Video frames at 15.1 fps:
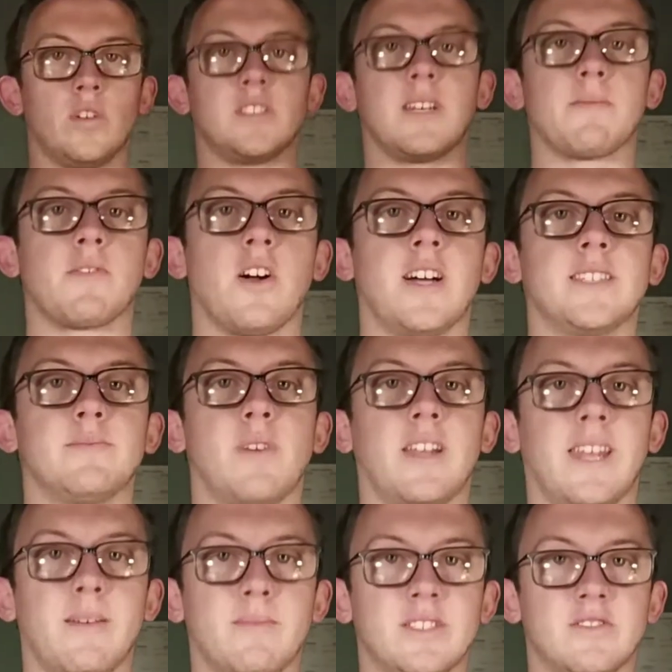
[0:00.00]
What's up guys, my
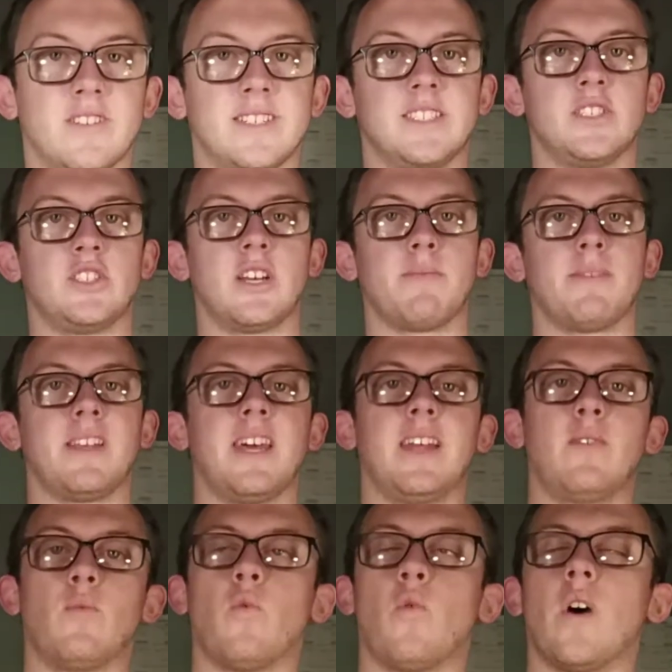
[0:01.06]
name is Rosa Shepherd
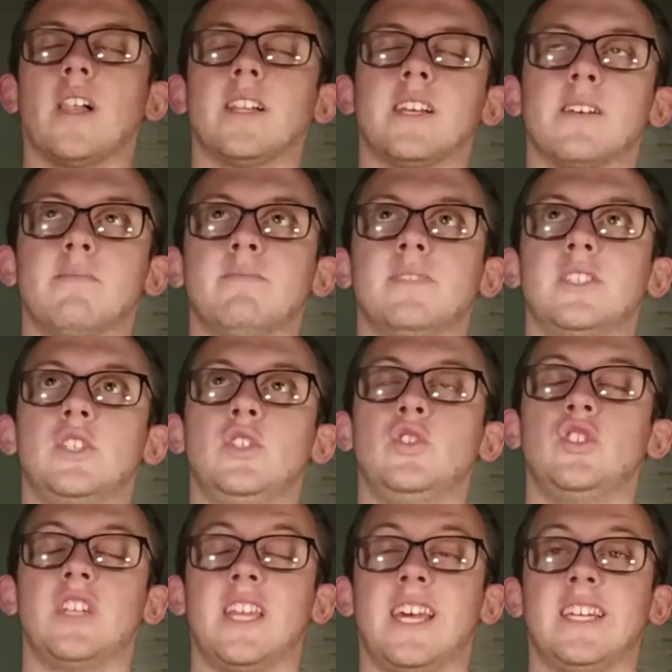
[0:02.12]
and welcome to
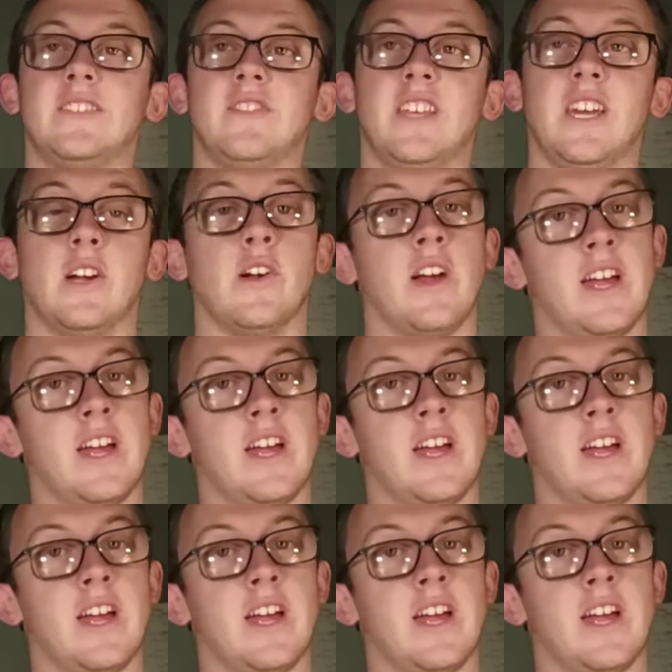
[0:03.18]
today's video.